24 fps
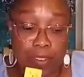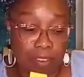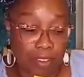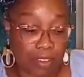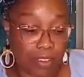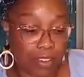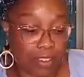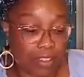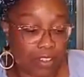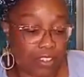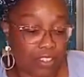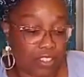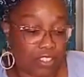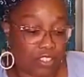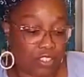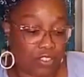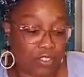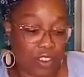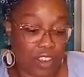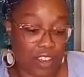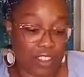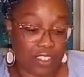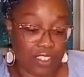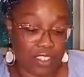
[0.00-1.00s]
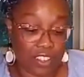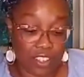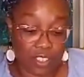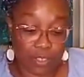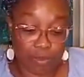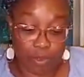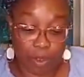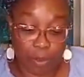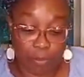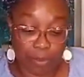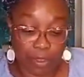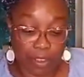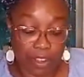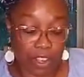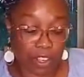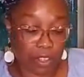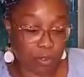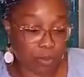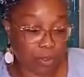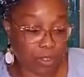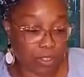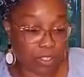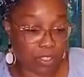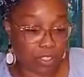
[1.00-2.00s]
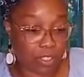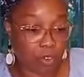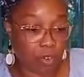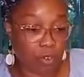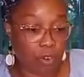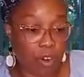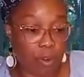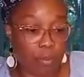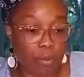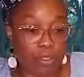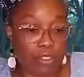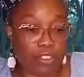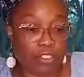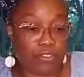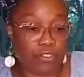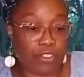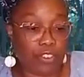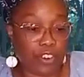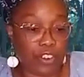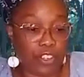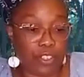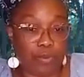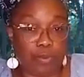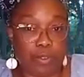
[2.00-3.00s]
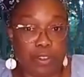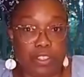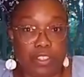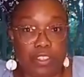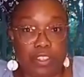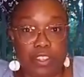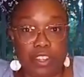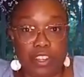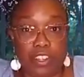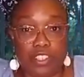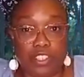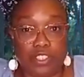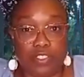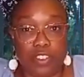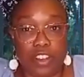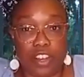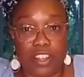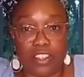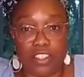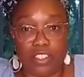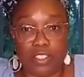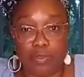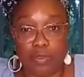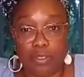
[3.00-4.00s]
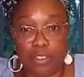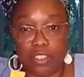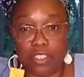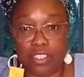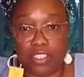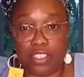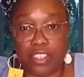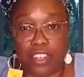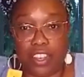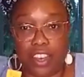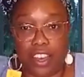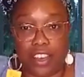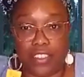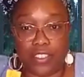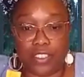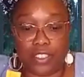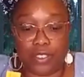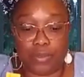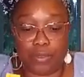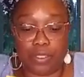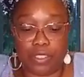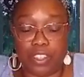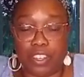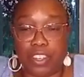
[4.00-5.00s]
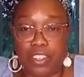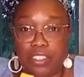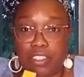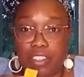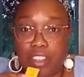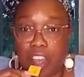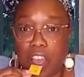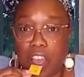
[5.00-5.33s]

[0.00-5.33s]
let's try this one because we scored with the first one. So let's try this one and see how this one tastes.